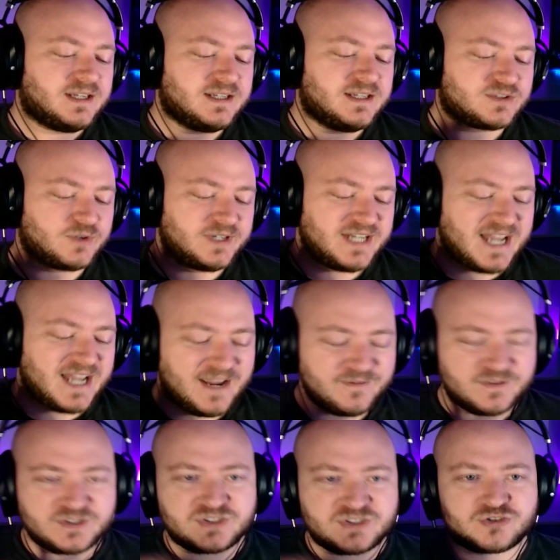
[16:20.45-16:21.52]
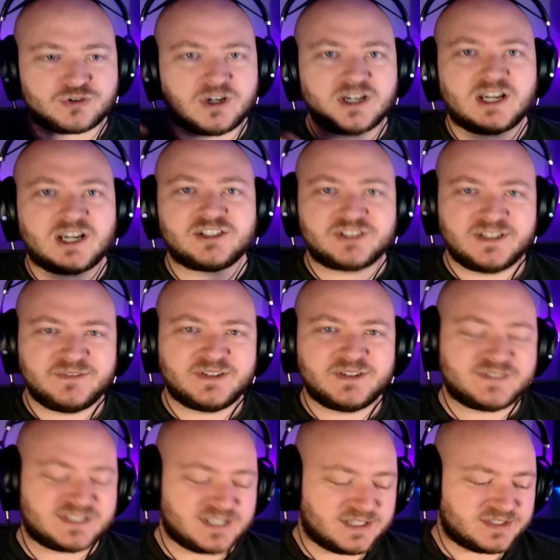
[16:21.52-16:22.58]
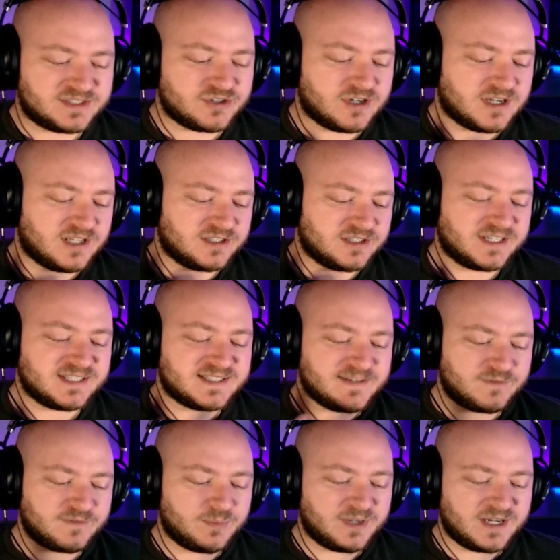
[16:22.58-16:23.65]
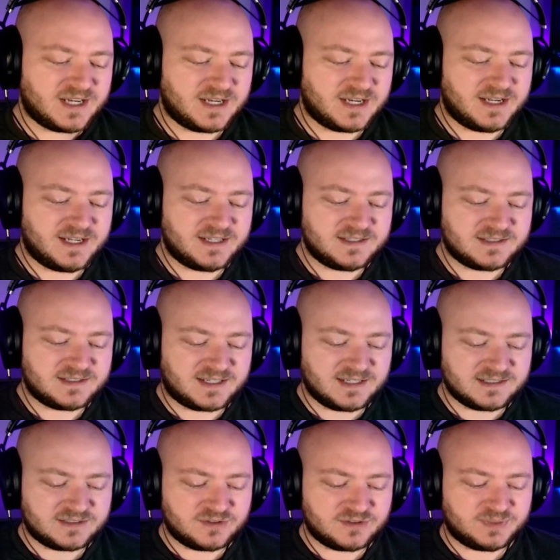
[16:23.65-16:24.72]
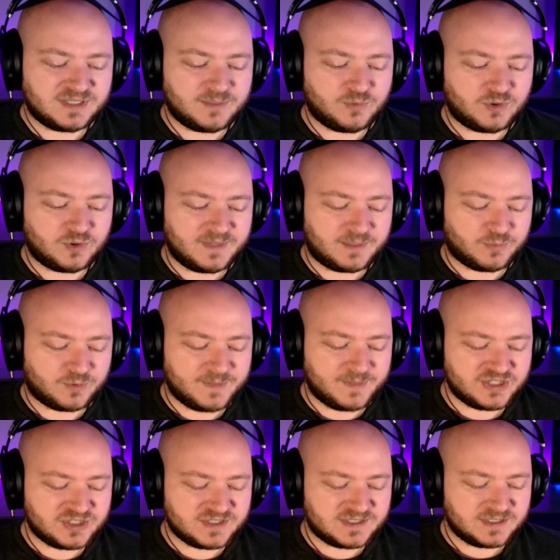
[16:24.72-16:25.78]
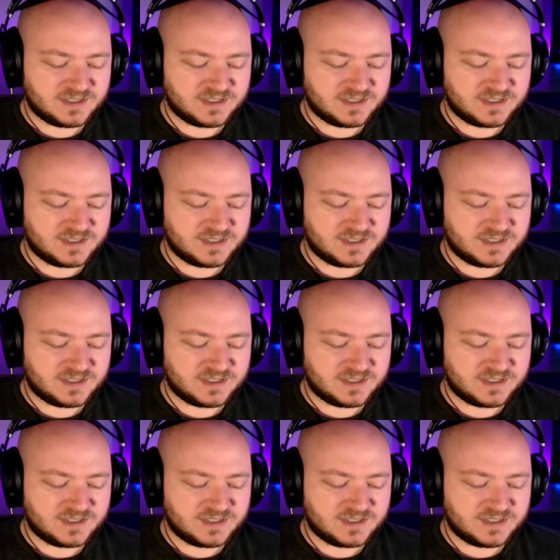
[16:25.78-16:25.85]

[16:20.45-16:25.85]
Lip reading: is going to have the strong color, even if it's not the strong color, against everybody and get to play more, make more matches.